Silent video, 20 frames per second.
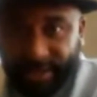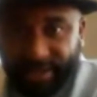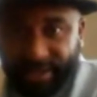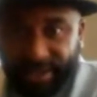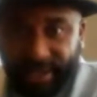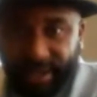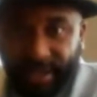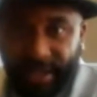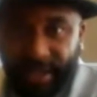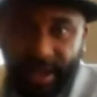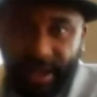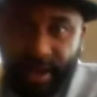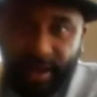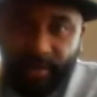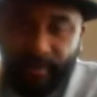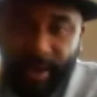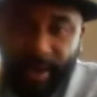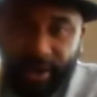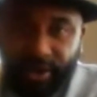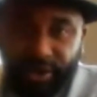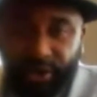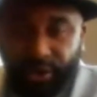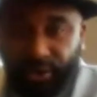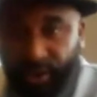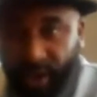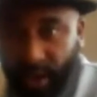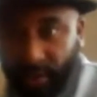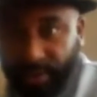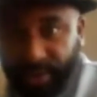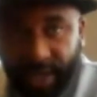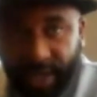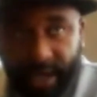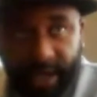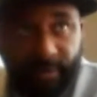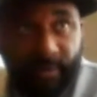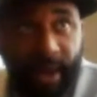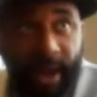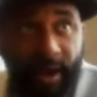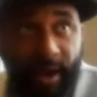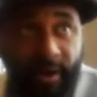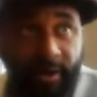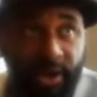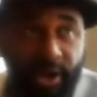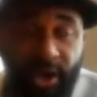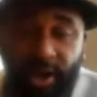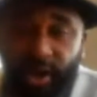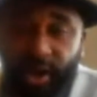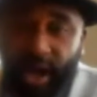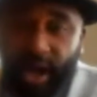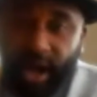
Kansas City. Make sure you come check them out.